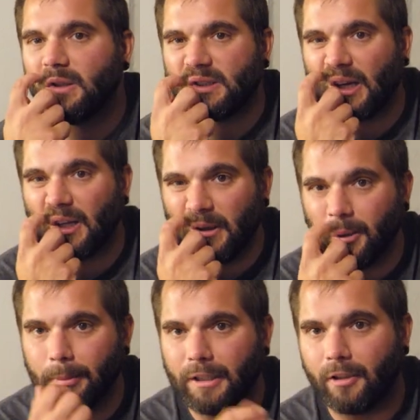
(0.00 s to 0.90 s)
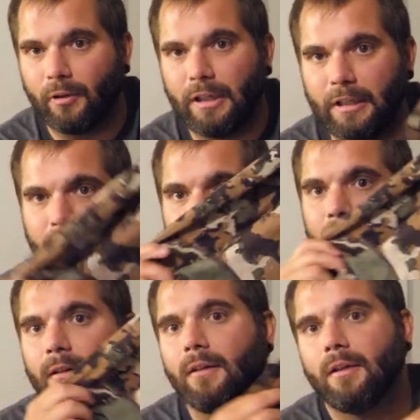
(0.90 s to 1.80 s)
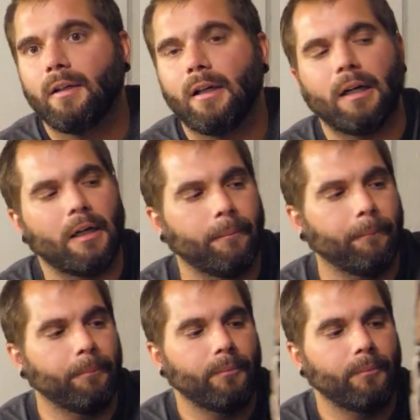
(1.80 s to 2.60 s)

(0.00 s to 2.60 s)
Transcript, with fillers: It's got a little bit of green in there. Um,